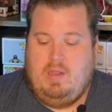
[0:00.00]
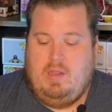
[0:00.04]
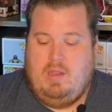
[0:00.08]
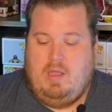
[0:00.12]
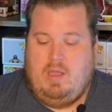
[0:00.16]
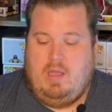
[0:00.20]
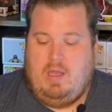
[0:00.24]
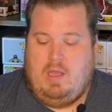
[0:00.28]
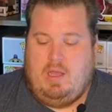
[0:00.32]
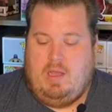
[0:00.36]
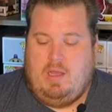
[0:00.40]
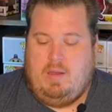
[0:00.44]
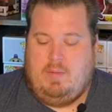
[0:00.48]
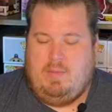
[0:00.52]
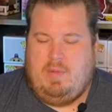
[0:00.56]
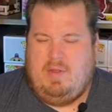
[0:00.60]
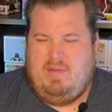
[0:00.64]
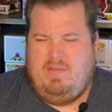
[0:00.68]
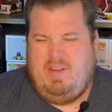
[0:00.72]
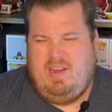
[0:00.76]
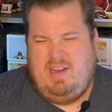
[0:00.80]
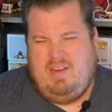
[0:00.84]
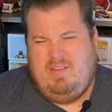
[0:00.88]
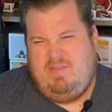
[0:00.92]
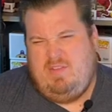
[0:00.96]
Um,
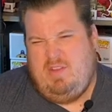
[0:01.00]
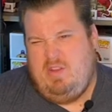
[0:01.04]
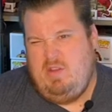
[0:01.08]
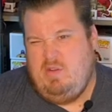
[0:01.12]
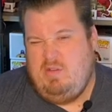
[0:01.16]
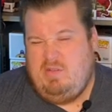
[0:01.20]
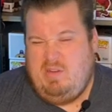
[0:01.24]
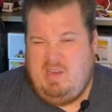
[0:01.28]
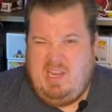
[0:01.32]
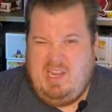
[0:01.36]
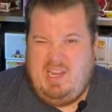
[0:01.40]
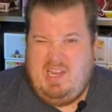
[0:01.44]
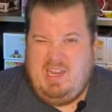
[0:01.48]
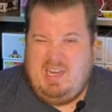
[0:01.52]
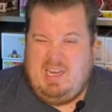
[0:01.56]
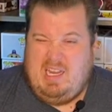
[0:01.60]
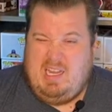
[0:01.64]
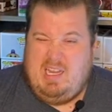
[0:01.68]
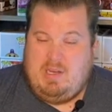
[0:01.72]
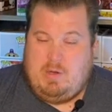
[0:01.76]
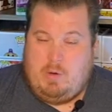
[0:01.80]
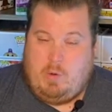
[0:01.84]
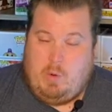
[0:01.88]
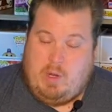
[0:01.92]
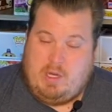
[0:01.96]
I've had a few
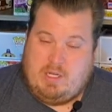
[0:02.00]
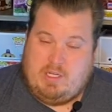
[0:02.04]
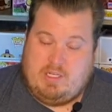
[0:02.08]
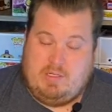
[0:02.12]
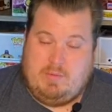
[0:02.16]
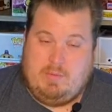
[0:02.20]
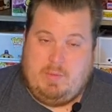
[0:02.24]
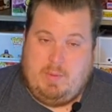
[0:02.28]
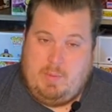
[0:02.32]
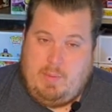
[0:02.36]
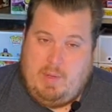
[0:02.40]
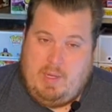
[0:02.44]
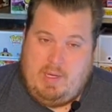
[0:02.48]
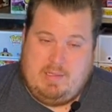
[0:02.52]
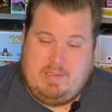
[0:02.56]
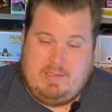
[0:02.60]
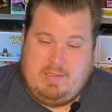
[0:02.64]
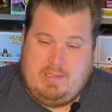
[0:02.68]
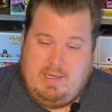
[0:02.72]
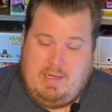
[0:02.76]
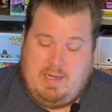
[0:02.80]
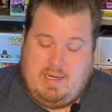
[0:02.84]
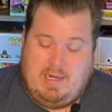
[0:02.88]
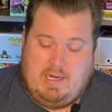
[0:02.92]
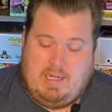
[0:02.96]
yeah, questionable
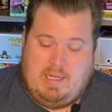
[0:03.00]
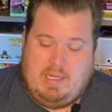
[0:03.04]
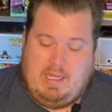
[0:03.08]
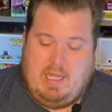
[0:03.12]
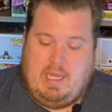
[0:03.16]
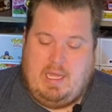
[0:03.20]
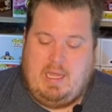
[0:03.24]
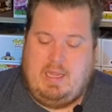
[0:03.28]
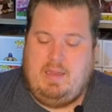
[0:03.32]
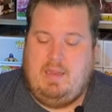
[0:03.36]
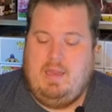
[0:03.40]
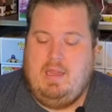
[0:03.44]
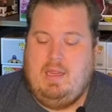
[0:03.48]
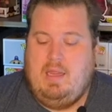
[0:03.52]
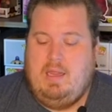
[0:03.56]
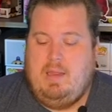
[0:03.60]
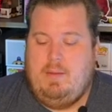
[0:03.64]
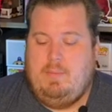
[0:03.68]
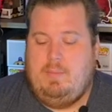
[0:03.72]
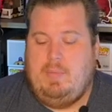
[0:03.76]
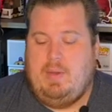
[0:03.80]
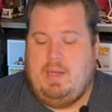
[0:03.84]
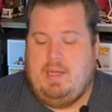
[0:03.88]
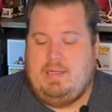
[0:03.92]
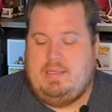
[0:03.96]
boxes, I ain't gonna lie.
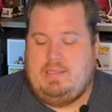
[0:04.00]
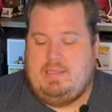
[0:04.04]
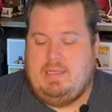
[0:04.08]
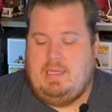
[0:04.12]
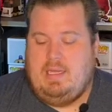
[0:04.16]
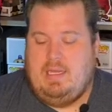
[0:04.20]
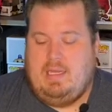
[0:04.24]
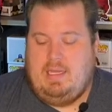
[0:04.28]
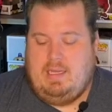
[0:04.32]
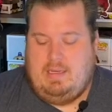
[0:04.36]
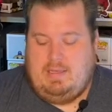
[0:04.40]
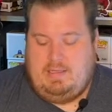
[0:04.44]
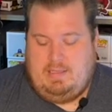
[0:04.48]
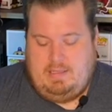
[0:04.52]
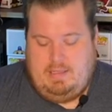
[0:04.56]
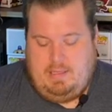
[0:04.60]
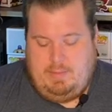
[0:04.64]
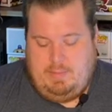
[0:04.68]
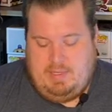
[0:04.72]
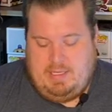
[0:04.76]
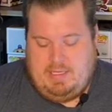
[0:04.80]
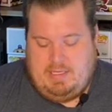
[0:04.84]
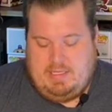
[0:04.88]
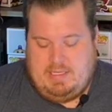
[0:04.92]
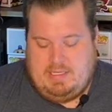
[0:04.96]
But uh, I
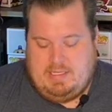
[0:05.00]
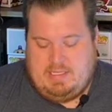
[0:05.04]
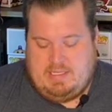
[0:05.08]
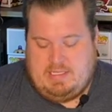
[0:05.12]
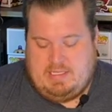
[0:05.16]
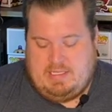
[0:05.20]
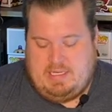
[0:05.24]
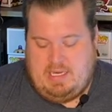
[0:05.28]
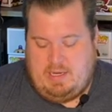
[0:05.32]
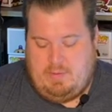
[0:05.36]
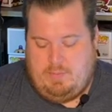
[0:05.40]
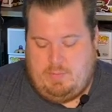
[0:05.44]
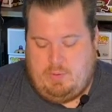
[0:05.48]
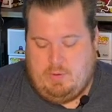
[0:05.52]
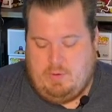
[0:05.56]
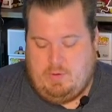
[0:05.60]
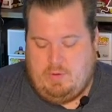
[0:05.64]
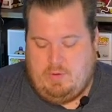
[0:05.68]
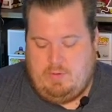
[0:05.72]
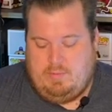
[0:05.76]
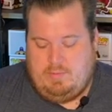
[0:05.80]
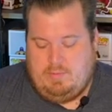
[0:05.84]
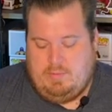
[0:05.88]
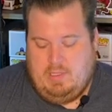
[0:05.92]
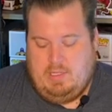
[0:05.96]
mean, this is
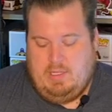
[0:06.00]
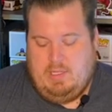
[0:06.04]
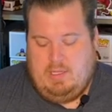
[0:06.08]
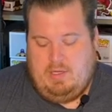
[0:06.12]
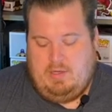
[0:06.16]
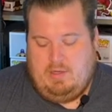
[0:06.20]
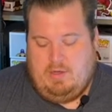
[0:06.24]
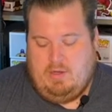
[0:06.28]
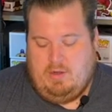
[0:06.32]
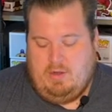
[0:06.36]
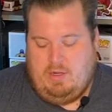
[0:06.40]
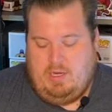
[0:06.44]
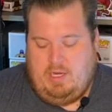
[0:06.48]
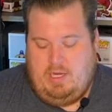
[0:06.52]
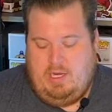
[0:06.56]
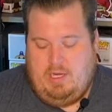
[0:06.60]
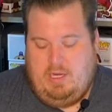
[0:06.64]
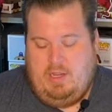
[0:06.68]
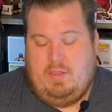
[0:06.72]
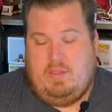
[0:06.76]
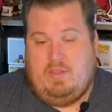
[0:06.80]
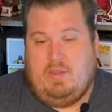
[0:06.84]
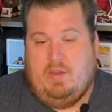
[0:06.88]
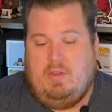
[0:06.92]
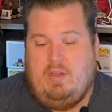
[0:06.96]
Deadpool,
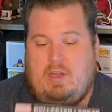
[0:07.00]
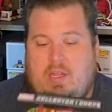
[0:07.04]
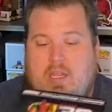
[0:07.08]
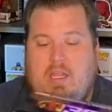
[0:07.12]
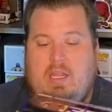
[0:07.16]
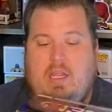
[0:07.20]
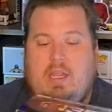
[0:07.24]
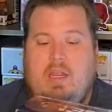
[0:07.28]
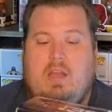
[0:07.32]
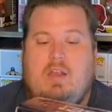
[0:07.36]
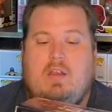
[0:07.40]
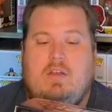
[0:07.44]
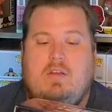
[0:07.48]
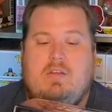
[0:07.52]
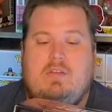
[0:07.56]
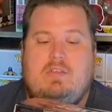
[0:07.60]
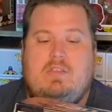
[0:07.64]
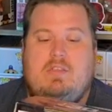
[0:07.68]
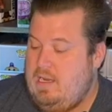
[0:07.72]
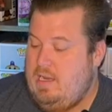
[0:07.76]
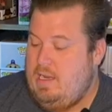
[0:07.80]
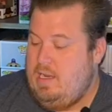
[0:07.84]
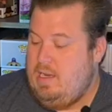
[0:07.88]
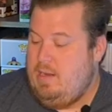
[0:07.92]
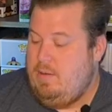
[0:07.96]
nerdy, thirty
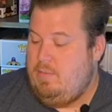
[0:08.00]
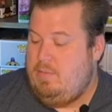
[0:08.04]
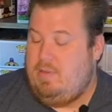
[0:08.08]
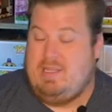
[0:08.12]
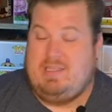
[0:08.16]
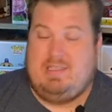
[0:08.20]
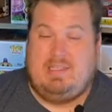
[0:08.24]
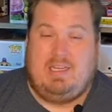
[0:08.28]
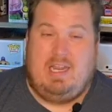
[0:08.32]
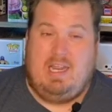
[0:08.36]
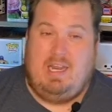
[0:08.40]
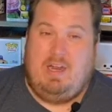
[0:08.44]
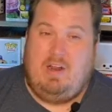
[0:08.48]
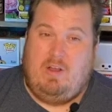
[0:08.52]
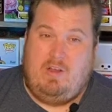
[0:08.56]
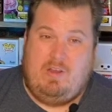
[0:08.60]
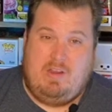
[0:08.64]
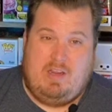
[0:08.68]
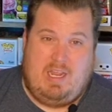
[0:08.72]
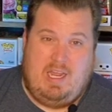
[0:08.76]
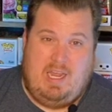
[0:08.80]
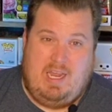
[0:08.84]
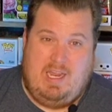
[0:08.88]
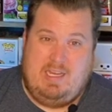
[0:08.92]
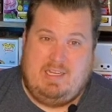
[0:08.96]
years. Plus they got all
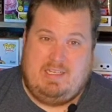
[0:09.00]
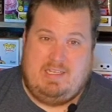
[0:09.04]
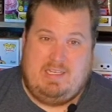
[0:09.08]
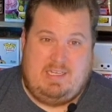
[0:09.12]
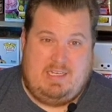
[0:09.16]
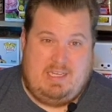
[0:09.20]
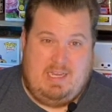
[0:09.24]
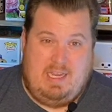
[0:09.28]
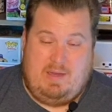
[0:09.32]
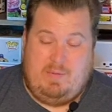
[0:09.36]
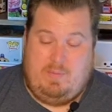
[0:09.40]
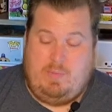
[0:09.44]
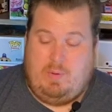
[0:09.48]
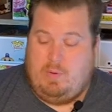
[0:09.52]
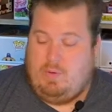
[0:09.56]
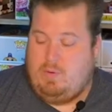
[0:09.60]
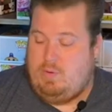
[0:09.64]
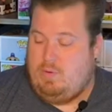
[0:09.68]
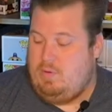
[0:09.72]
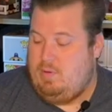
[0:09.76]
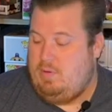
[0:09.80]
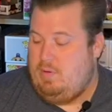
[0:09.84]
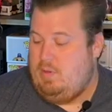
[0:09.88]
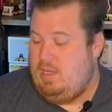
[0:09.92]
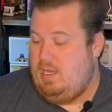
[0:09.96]
kinds of
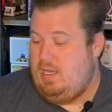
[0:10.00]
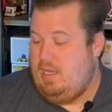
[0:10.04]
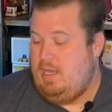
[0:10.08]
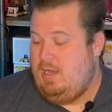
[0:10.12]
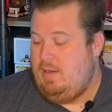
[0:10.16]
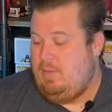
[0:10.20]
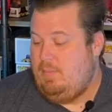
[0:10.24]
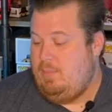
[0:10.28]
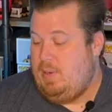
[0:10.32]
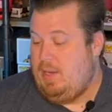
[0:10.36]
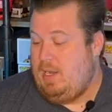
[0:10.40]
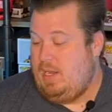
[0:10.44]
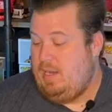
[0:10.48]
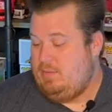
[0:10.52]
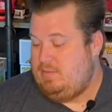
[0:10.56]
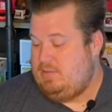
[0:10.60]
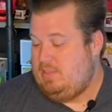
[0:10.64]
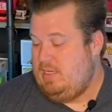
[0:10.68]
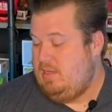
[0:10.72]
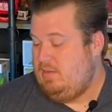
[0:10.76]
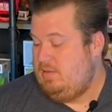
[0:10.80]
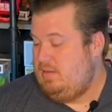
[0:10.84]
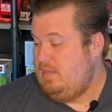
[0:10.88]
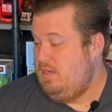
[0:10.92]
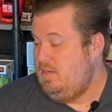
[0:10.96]
Deadpool uh, pops
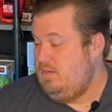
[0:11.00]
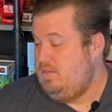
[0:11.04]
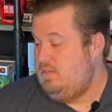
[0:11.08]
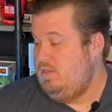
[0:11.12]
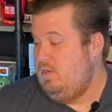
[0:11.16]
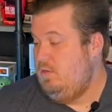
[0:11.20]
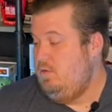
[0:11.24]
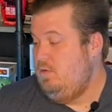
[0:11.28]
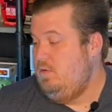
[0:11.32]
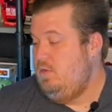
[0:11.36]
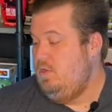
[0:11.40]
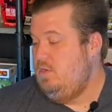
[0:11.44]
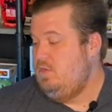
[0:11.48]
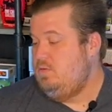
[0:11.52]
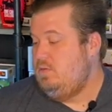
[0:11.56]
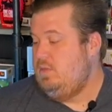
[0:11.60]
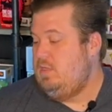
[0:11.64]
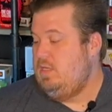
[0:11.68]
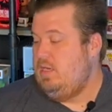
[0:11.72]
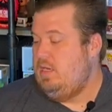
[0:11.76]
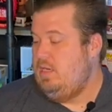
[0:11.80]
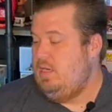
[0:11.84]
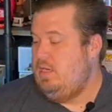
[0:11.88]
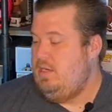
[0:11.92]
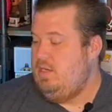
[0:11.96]
out there. So who knows what
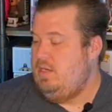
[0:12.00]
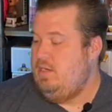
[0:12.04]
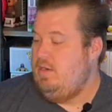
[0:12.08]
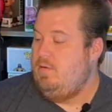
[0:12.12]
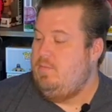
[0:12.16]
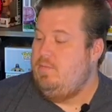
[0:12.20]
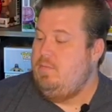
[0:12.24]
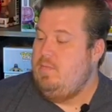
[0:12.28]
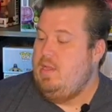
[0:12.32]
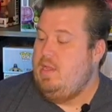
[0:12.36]
they're gonna do.